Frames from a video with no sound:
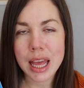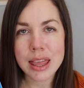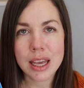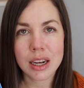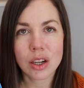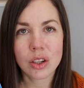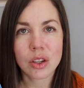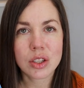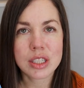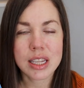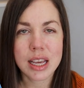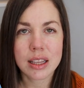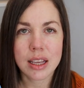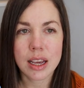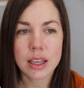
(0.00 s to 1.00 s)
and then it'll
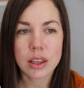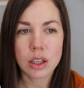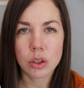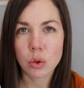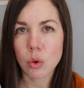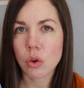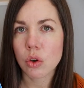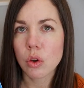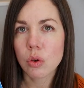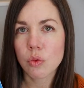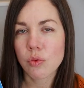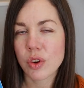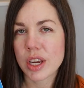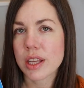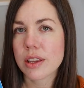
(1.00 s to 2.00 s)
say like the
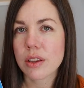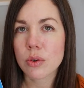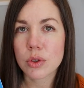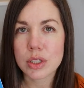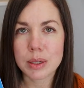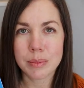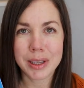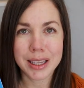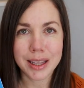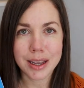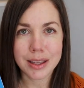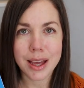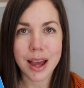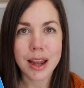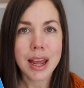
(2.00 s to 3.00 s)
laurel wreath or something
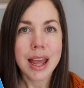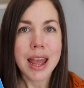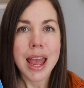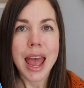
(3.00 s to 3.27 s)
like that.